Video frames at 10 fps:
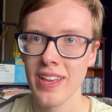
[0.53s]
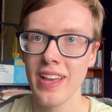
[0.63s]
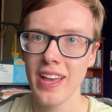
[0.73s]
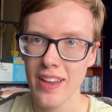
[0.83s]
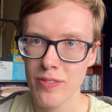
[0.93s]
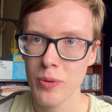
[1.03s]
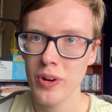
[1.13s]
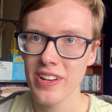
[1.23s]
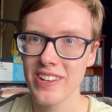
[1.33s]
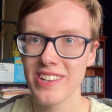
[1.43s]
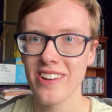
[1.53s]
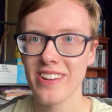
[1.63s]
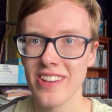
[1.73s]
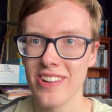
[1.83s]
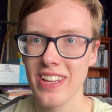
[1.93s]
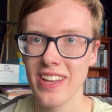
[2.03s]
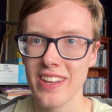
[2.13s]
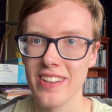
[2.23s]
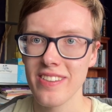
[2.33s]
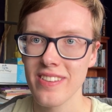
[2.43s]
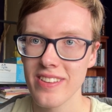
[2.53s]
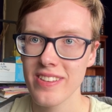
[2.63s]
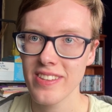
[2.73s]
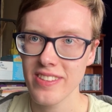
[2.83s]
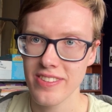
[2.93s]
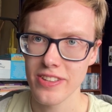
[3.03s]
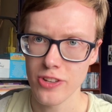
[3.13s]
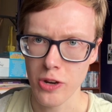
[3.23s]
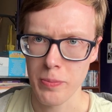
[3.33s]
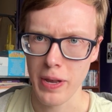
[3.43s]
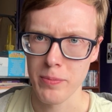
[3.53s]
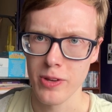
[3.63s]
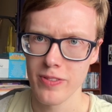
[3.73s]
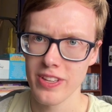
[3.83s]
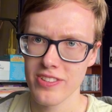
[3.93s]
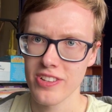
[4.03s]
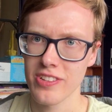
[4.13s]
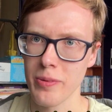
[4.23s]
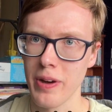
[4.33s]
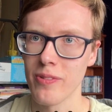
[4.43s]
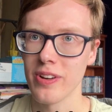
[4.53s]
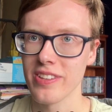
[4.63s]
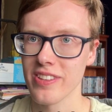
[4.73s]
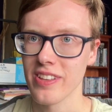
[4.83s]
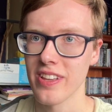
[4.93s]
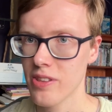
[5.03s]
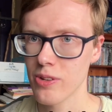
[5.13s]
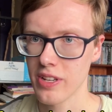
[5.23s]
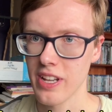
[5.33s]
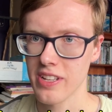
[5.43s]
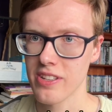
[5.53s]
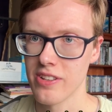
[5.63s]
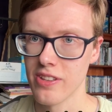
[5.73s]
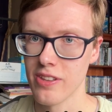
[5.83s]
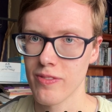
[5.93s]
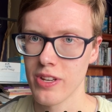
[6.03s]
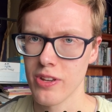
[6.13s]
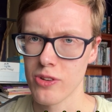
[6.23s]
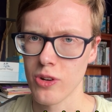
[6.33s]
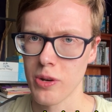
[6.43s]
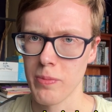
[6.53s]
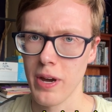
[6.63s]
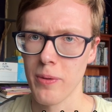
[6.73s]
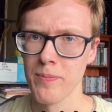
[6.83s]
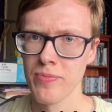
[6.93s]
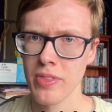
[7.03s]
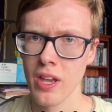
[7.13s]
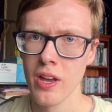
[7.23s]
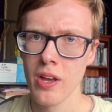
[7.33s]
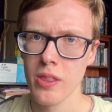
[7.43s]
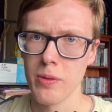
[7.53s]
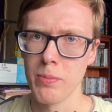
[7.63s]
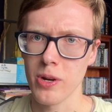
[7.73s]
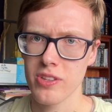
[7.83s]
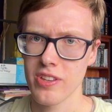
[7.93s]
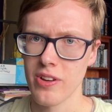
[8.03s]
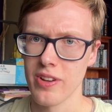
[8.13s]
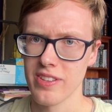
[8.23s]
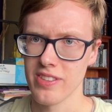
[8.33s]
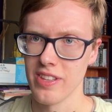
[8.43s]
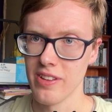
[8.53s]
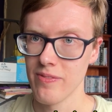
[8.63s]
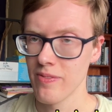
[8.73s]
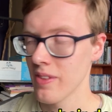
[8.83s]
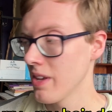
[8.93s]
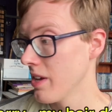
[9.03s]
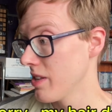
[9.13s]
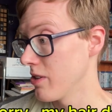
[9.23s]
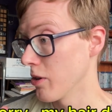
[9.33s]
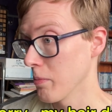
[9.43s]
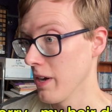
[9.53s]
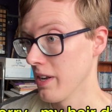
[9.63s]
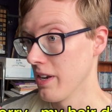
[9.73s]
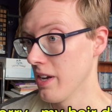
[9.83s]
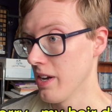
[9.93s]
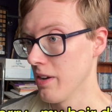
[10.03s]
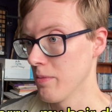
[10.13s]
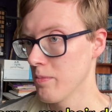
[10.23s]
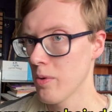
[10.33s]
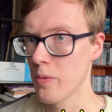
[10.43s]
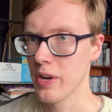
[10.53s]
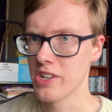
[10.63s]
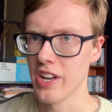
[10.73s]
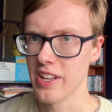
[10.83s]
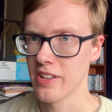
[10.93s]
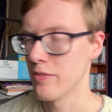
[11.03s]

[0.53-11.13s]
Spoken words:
Hey everyone, Jared here again, and since the Dogman movie has just come out recently, I thought I'd like to do this video talking about the book series that Dogman originated